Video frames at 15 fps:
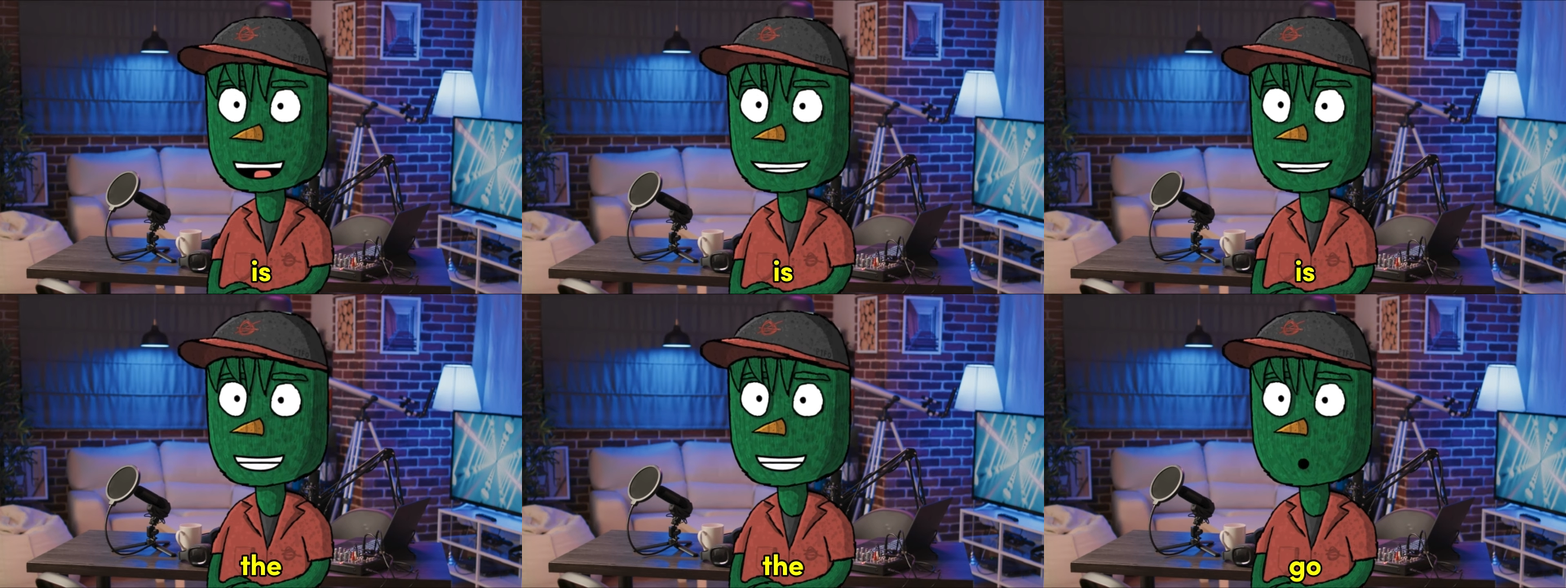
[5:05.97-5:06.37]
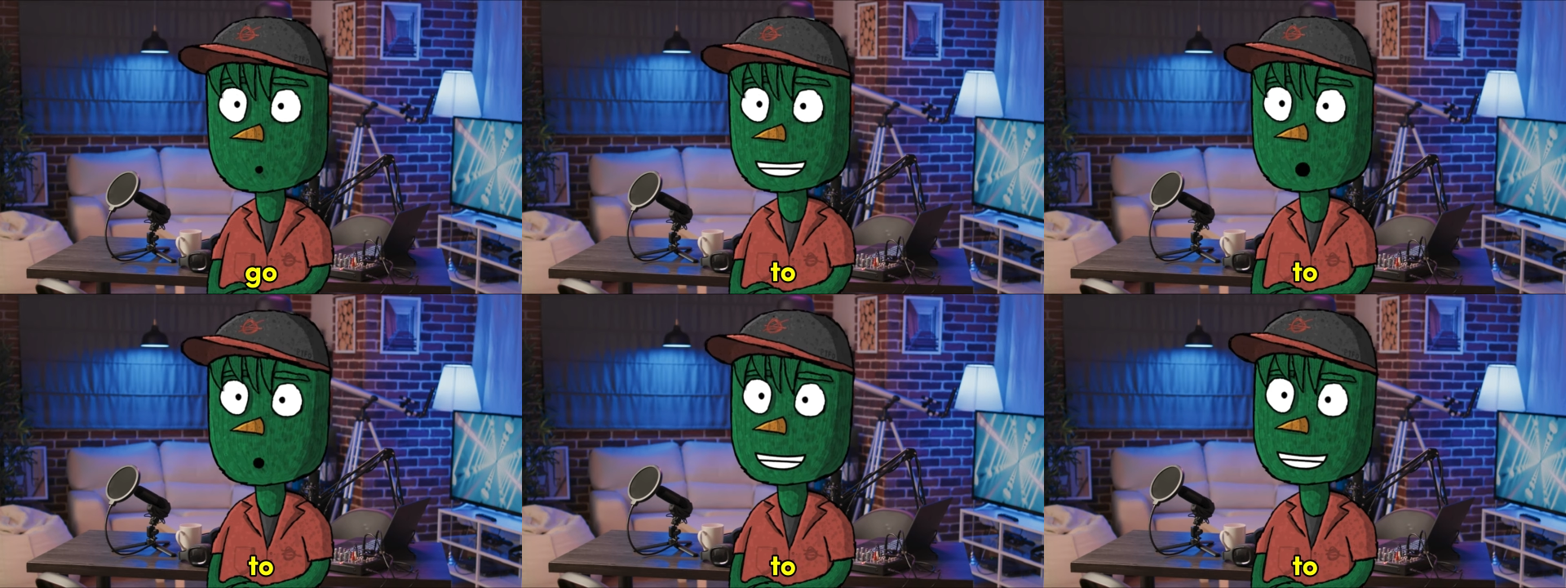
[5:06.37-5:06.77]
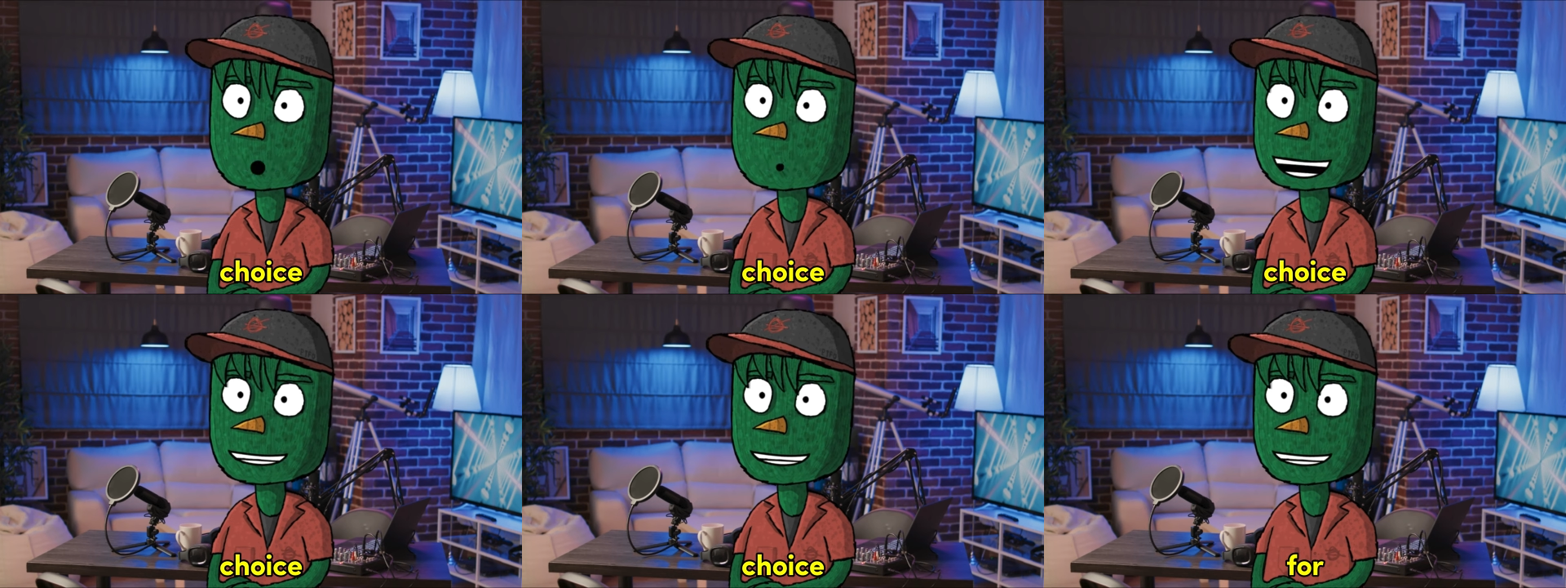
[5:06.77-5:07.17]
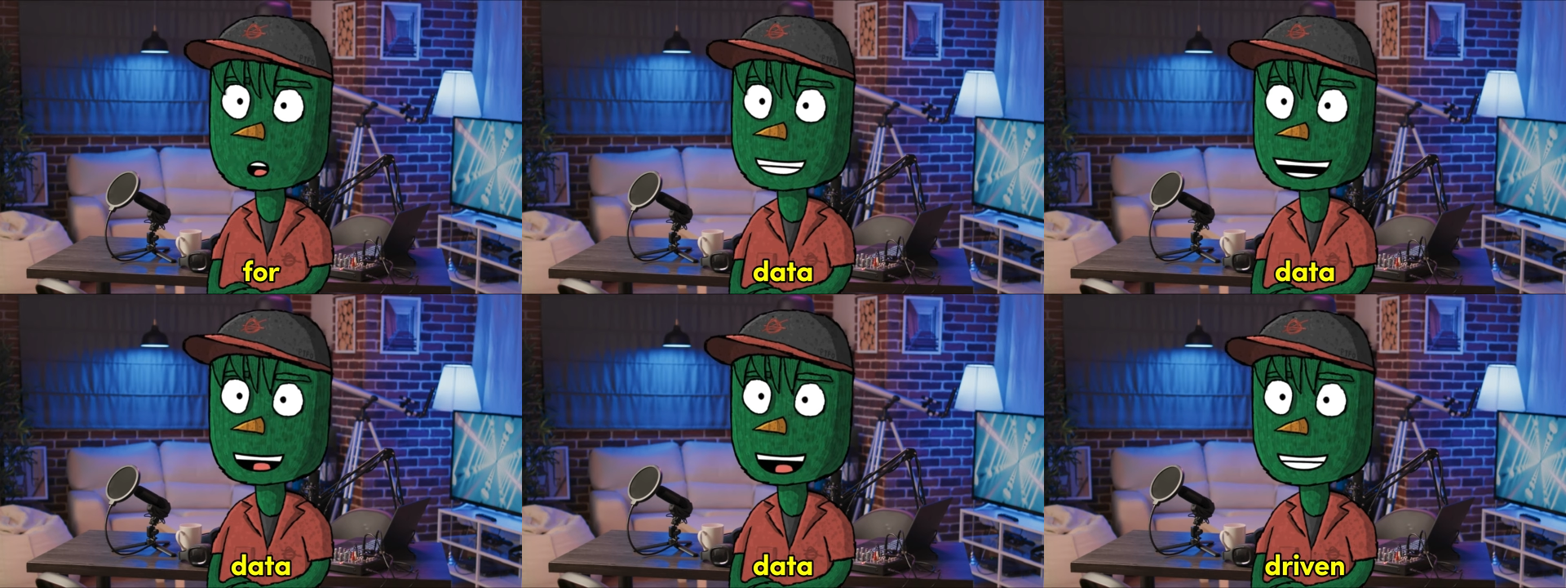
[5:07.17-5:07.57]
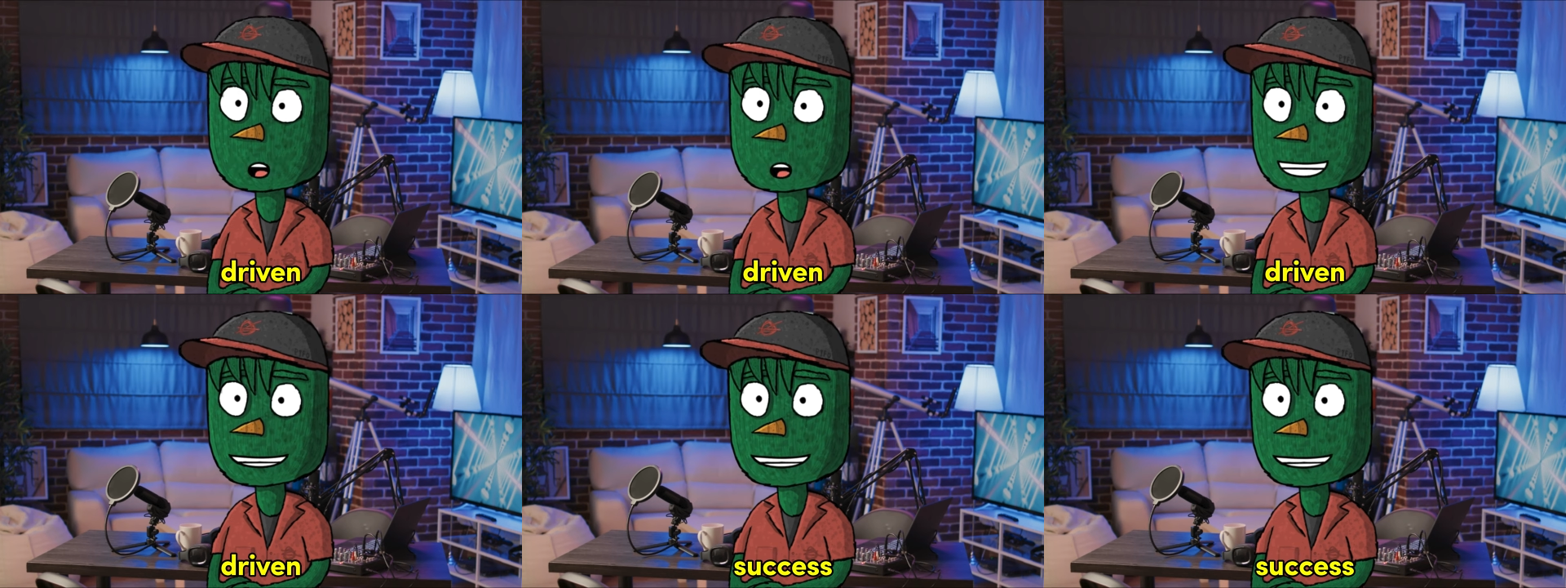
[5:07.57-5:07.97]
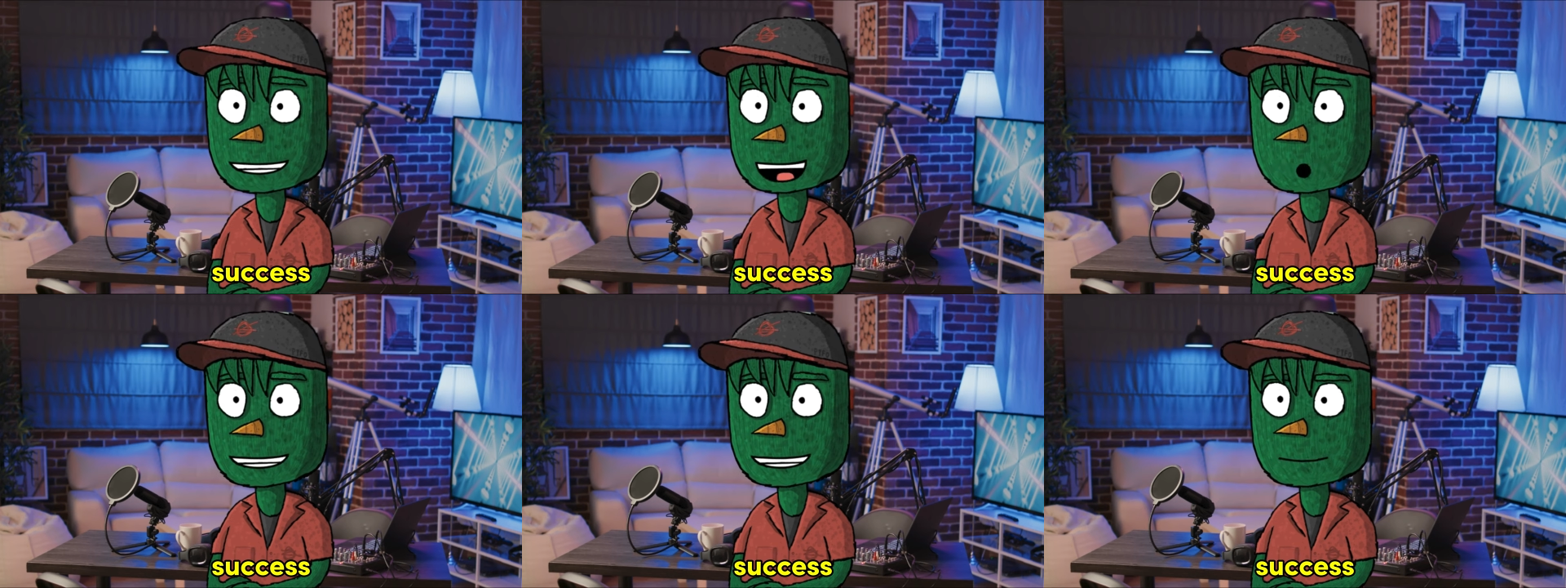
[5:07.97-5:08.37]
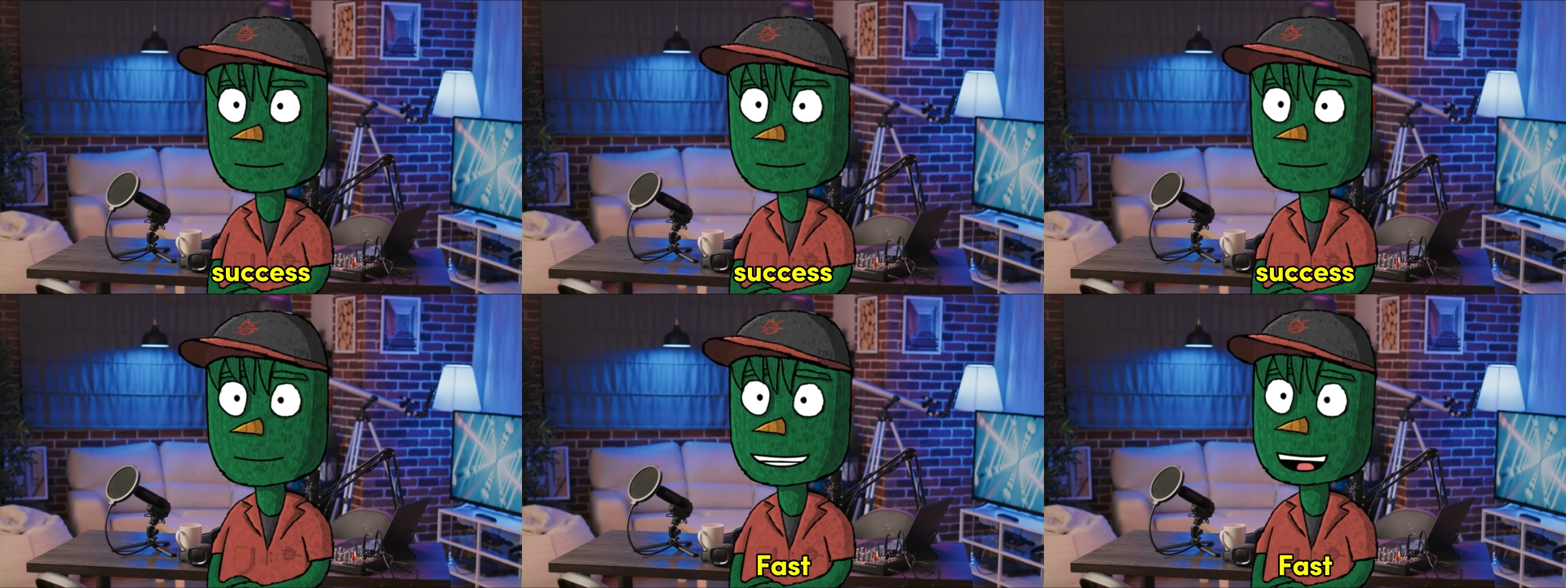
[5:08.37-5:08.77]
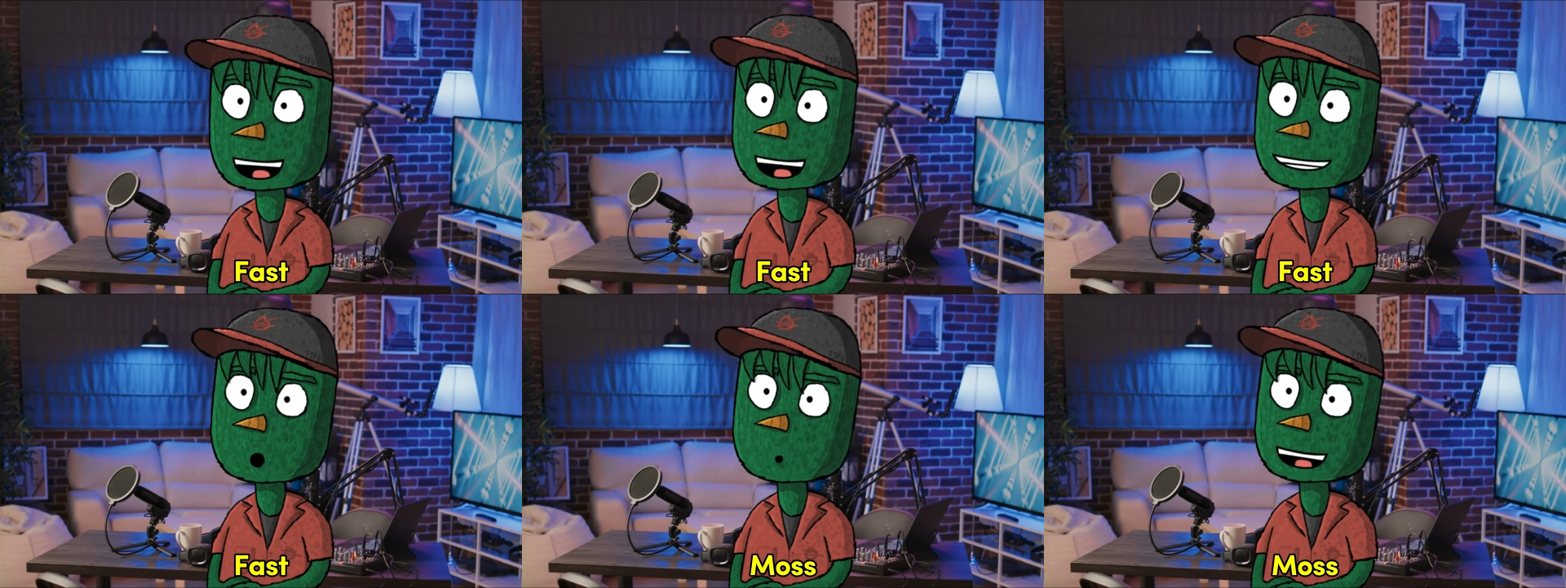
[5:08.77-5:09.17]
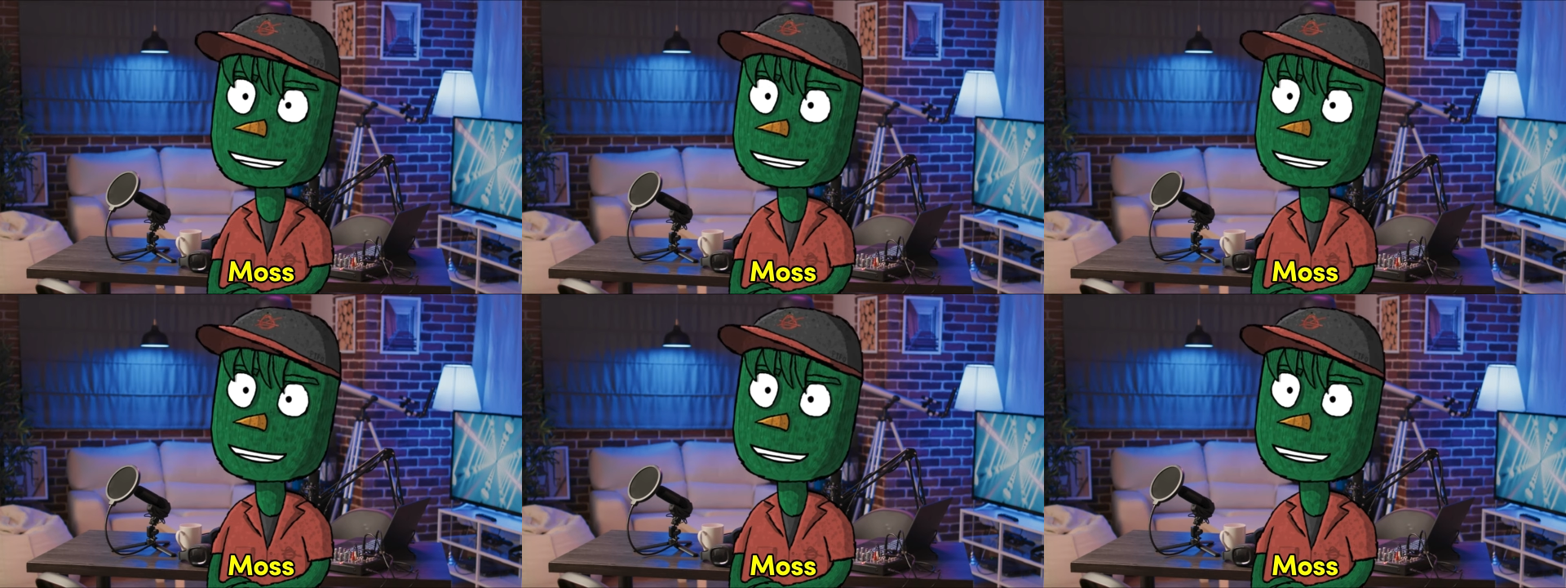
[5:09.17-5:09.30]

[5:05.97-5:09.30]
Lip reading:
(no speaker visible)